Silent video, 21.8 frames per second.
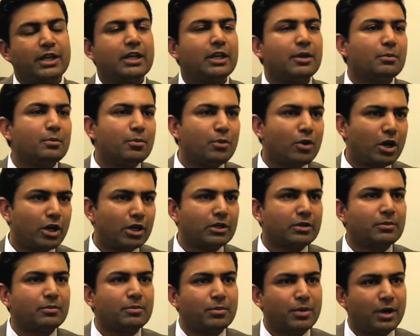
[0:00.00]
an
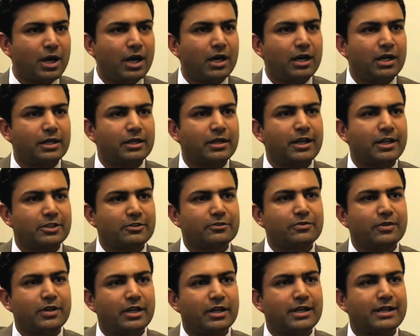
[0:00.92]
important part as
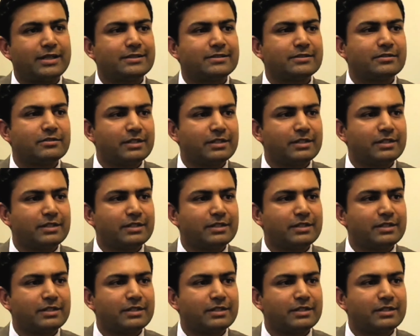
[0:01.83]
far as